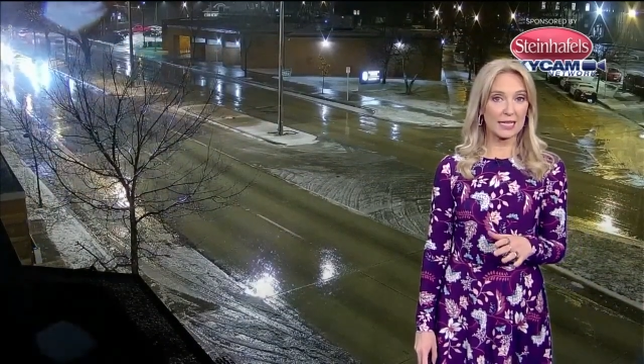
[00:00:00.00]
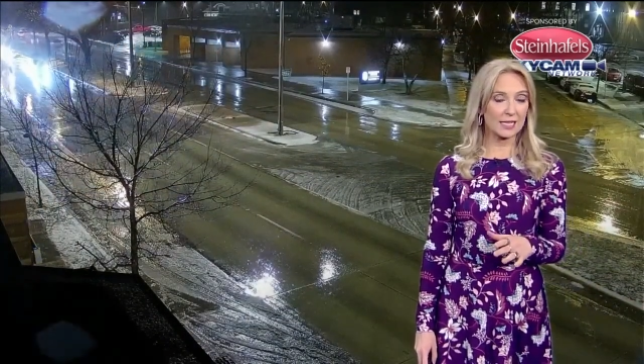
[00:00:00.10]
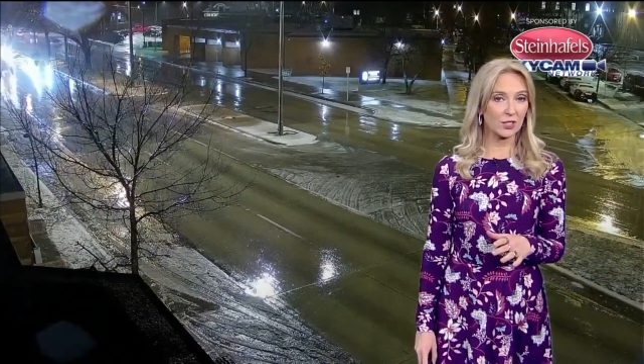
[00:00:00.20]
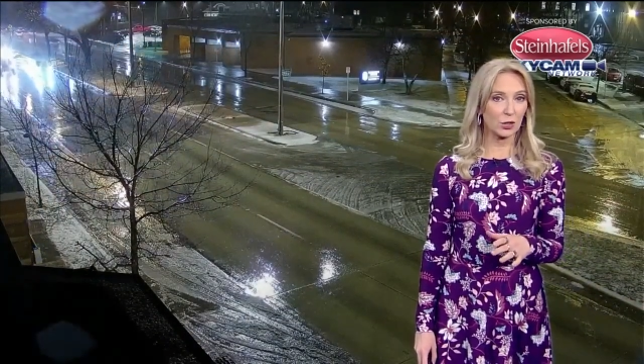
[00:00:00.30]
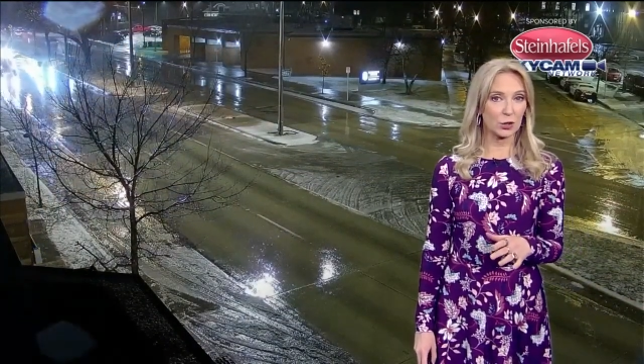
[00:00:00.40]

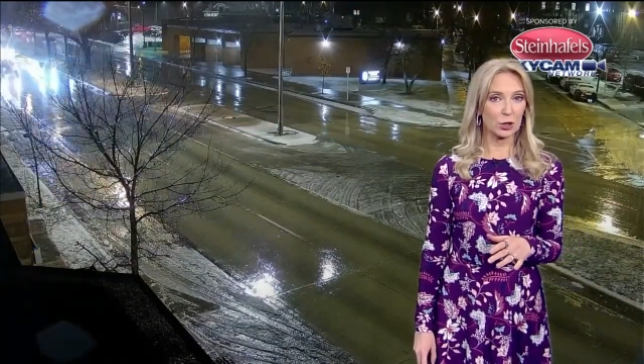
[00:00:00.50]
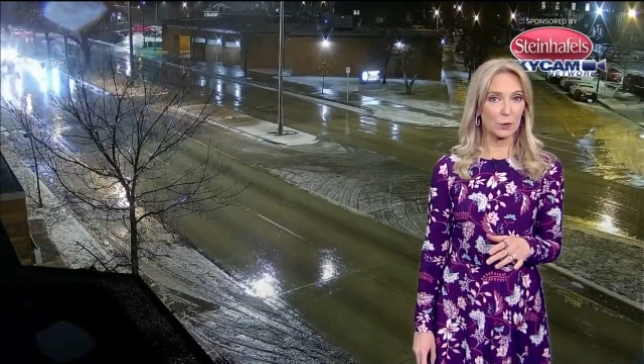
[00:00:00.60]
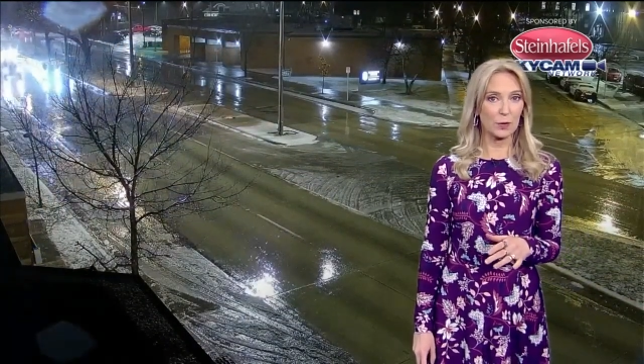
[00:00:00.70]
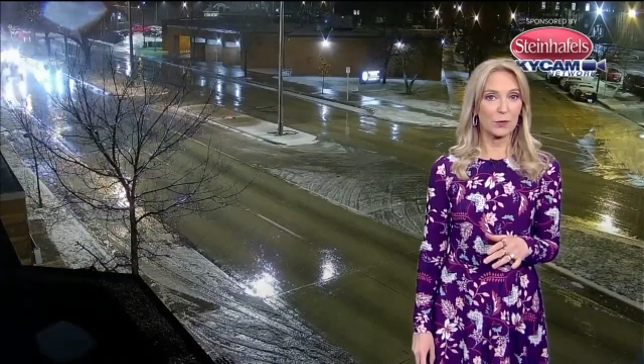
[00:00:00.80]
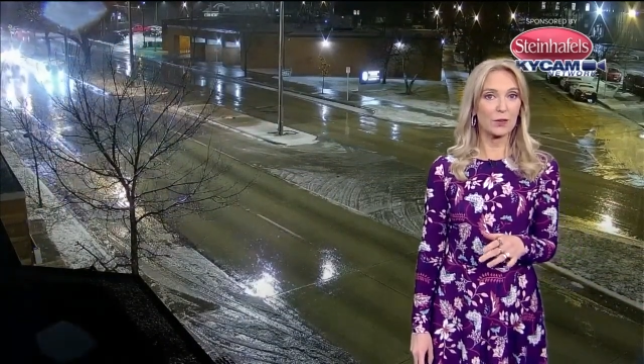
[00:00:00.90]
This is our
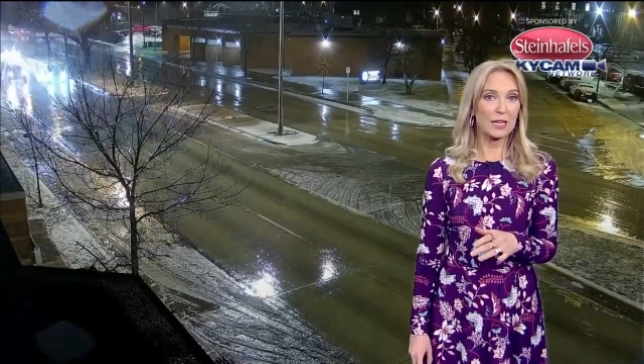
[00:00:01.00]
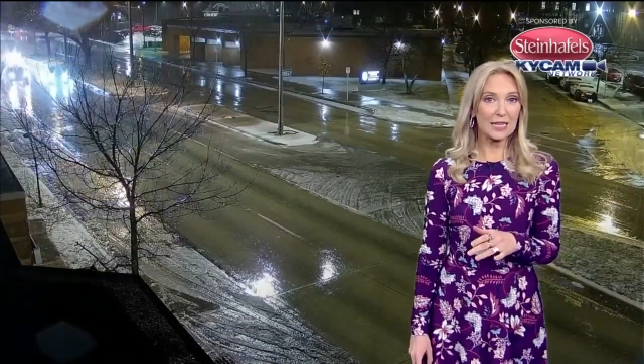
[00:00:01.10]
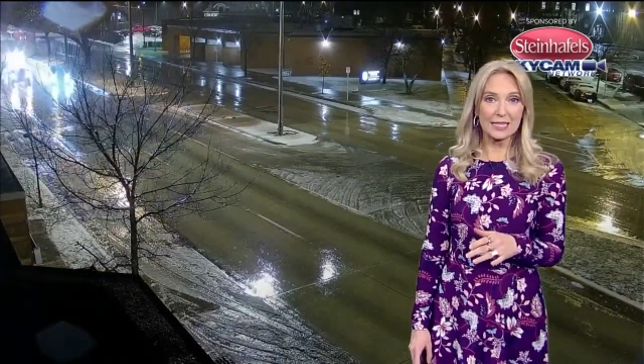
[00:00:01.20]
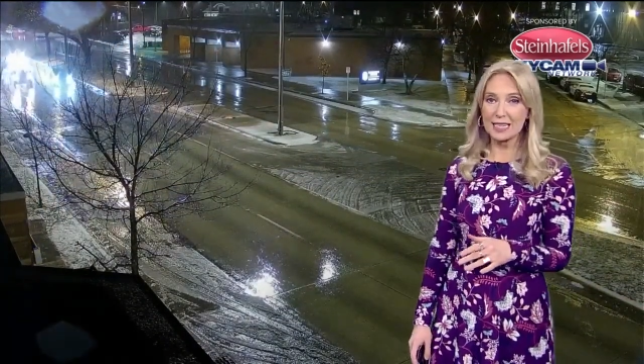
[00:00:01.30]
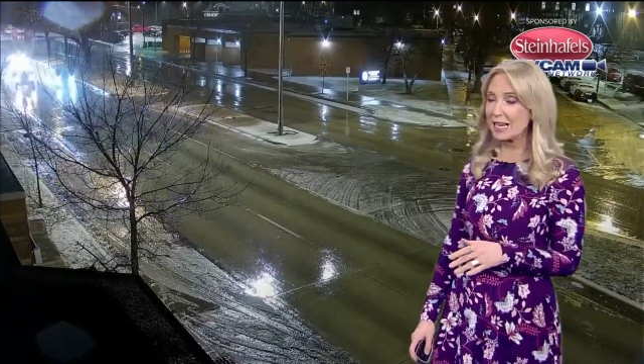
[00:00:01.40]
Sherman
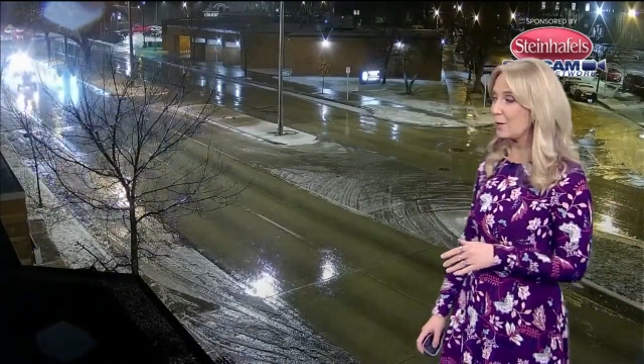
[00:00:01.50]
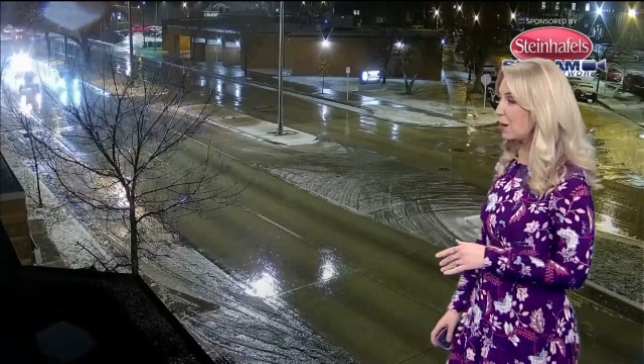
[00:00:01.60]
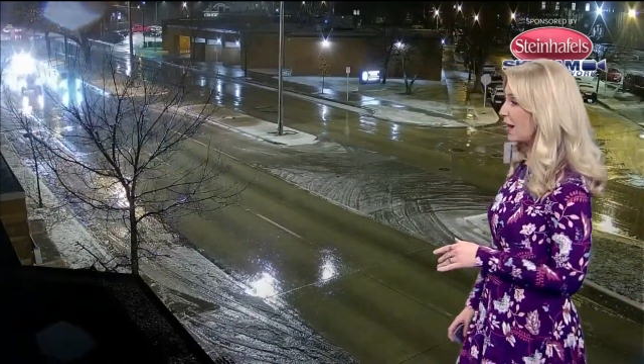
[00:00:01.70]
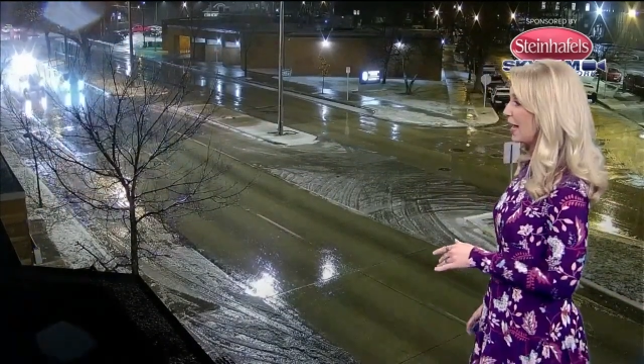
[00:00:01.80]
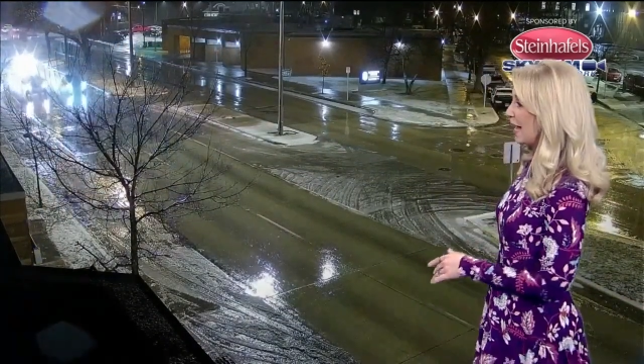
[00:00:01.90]
Phoenix
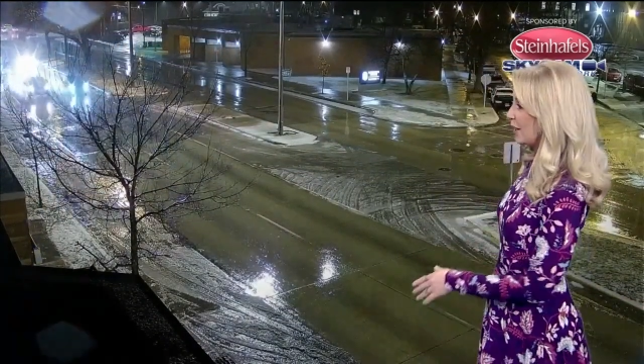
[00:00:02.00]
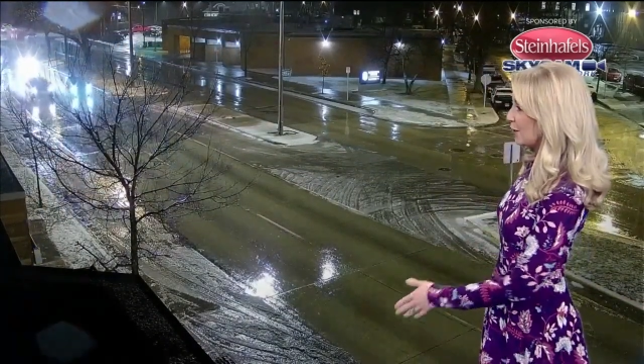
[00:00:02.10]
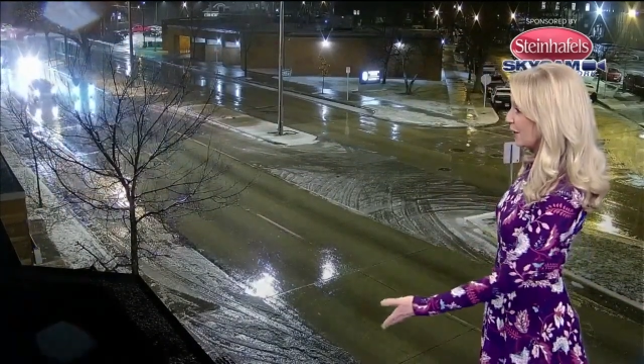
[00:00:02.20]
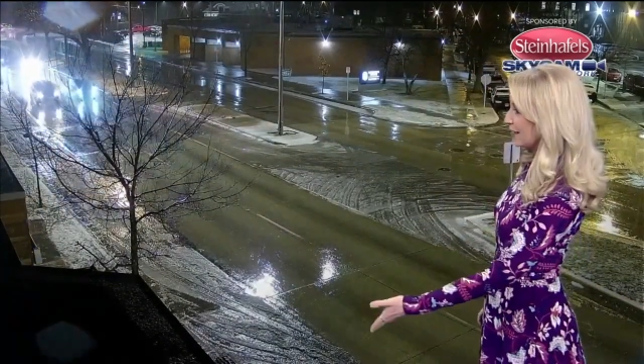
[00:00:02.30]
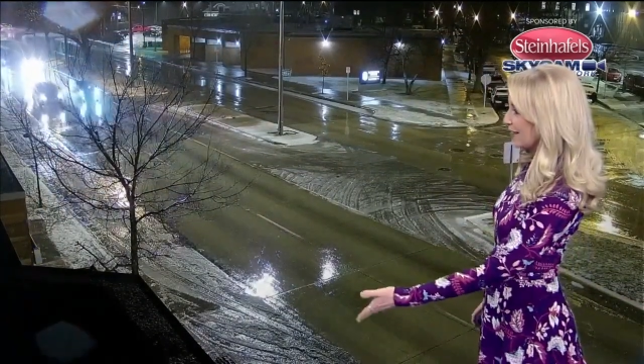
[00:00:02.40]
camera.
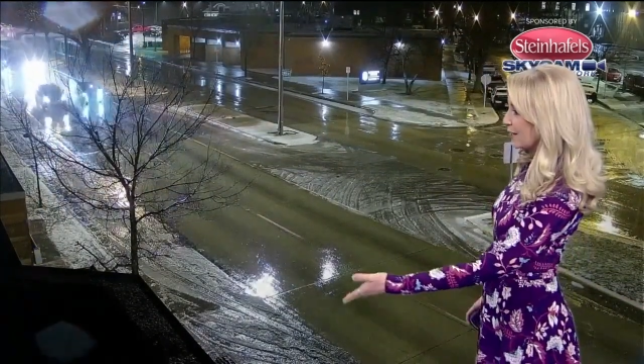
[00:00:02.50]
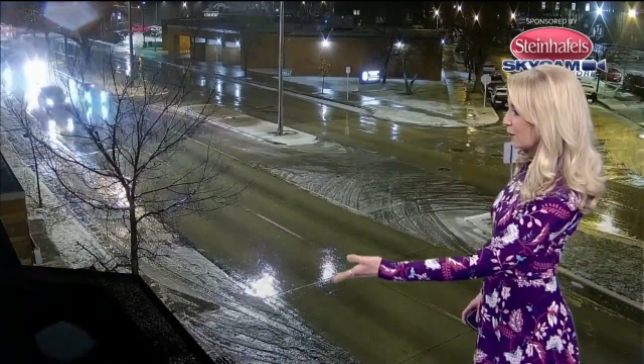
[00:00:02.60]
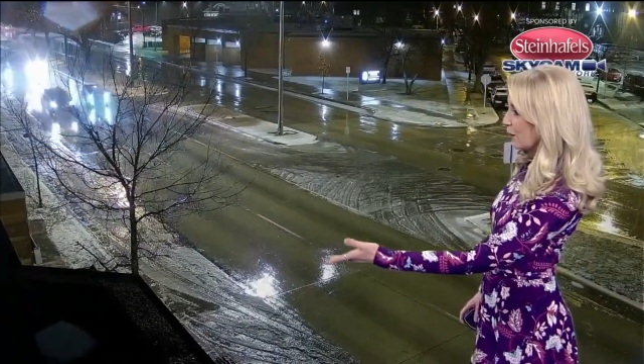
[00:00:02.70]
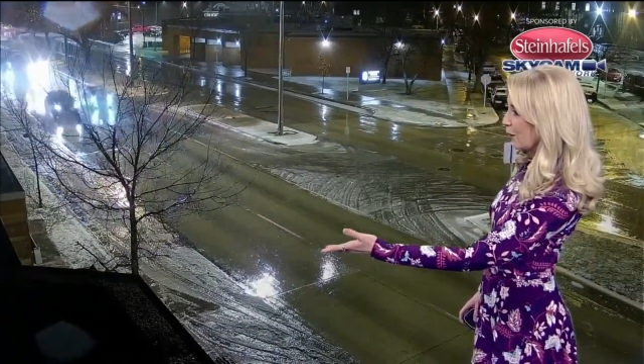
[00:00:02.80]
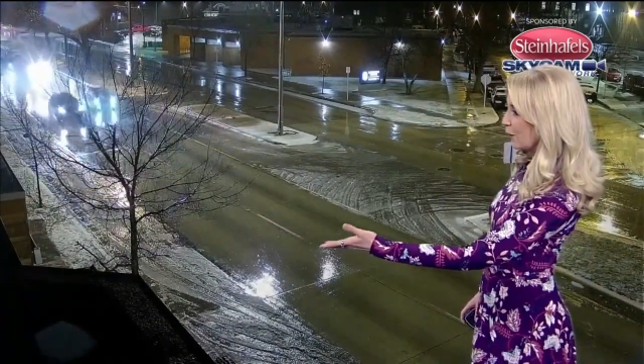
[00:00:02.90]
You can see
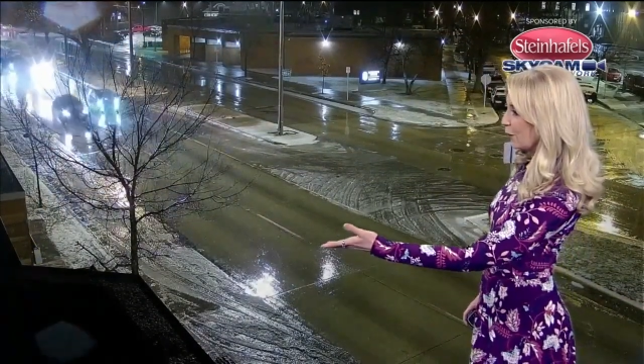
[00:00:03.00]
as we look at the